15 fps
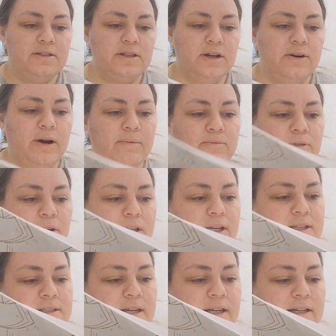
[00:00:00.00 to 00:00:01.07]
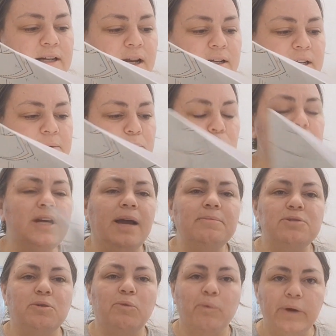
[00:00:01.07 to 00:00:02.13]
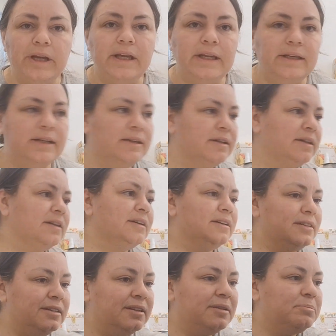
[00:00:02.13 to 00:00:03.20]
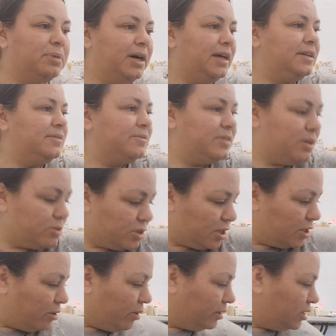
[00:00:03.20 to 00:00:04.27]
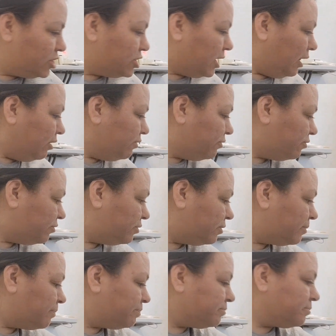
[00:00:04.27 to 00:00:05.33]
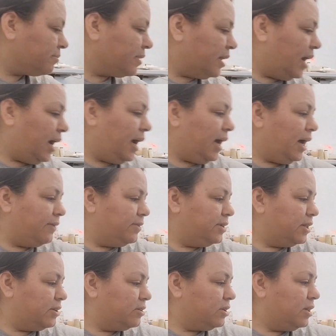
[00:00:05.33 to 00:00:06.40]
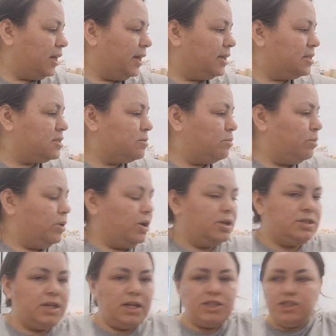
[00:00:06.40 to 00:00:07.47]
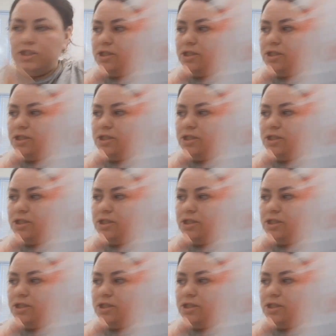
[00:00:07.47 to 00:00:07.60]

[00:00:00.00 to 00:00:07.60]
So I'm really excited. I need more time to read, but those are going to go on the shelf. I have another client's work done.